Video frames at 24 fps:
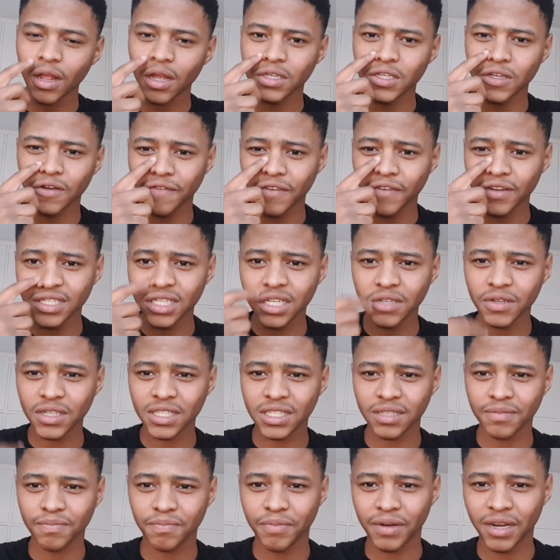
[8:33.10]
So first year
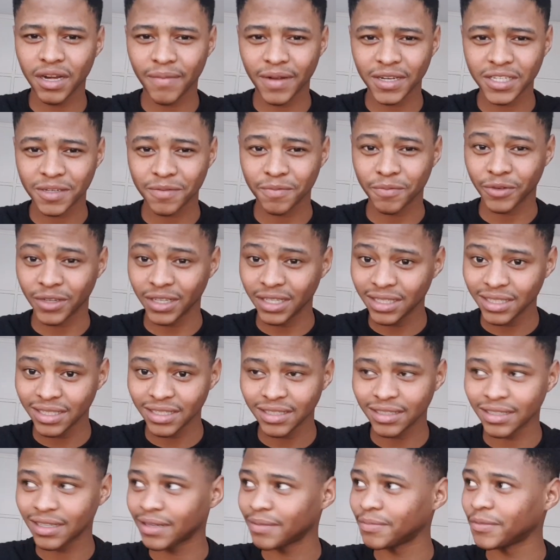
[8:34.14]
was pretty much a breeze,
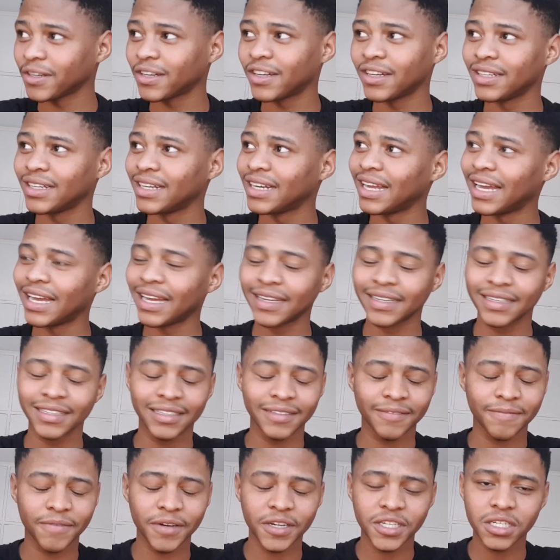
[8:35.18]
I'm not gonna lie.
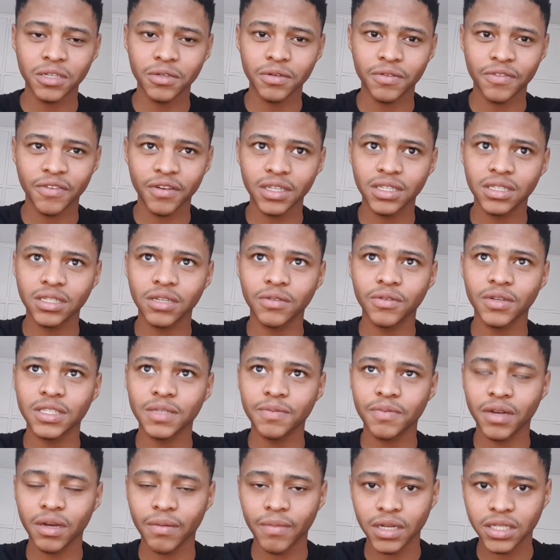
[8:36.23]
First year was
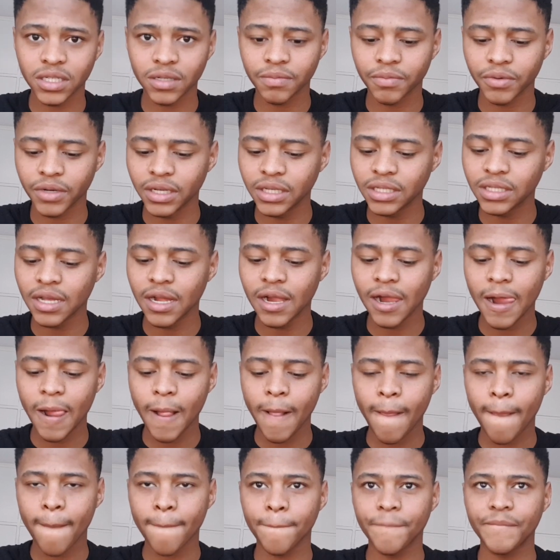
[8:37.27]
pretty much a breeze.
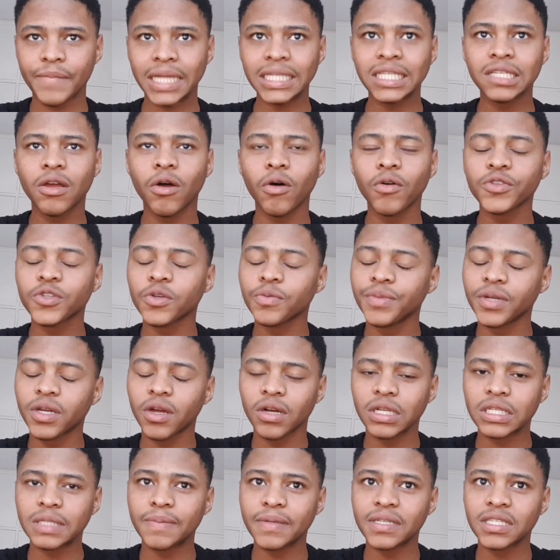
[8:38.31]
That's also
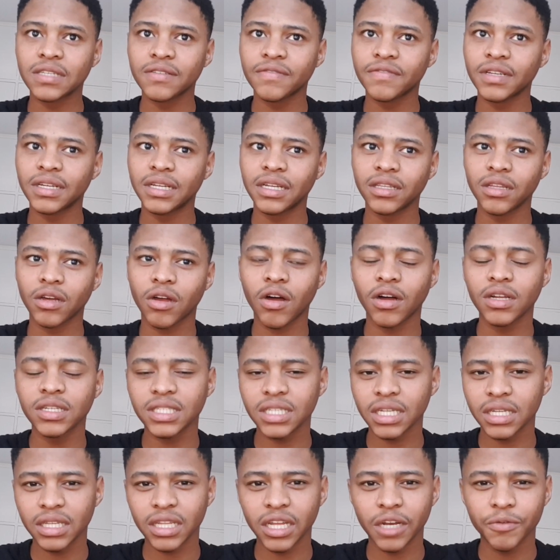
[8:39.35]
because specifically the
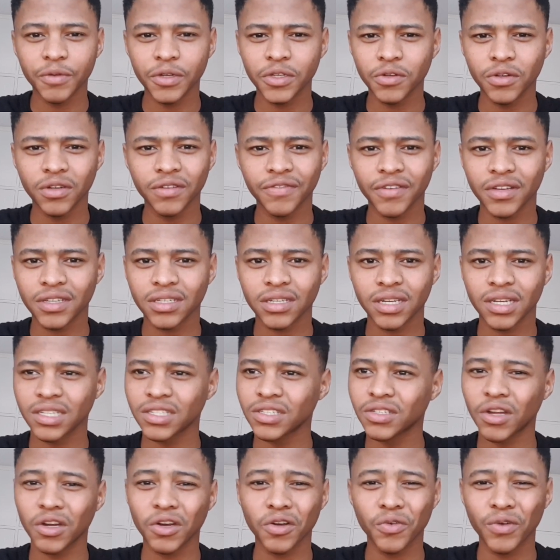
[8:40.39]
content that we do in first year
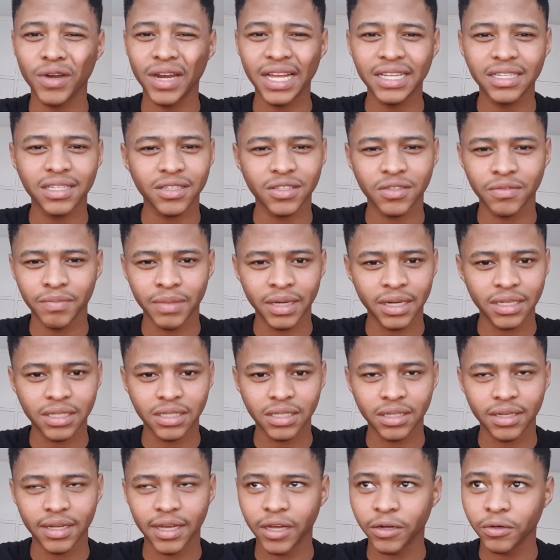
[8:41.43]
is not related to
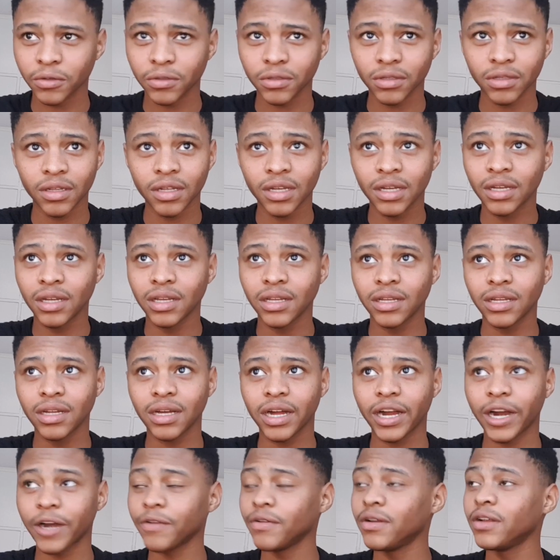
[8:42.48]
medicine at all.
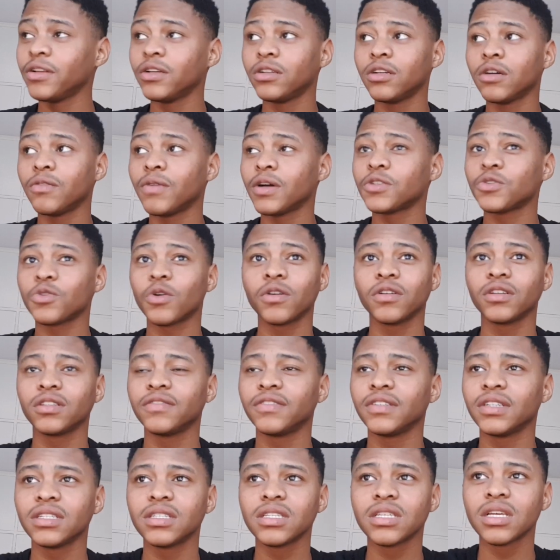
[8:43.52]
I really don't know what's wrong
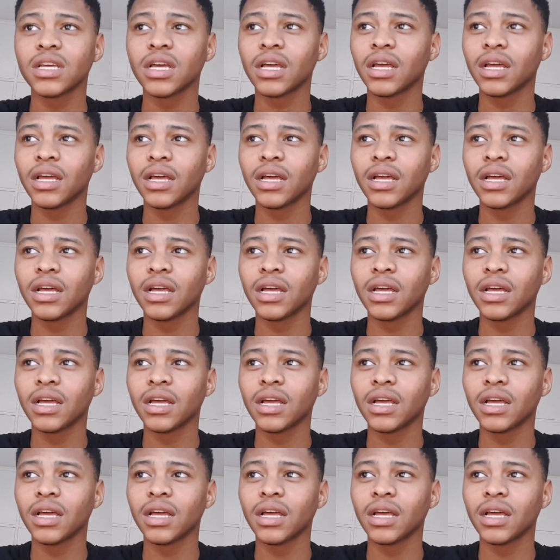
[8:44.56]
with it.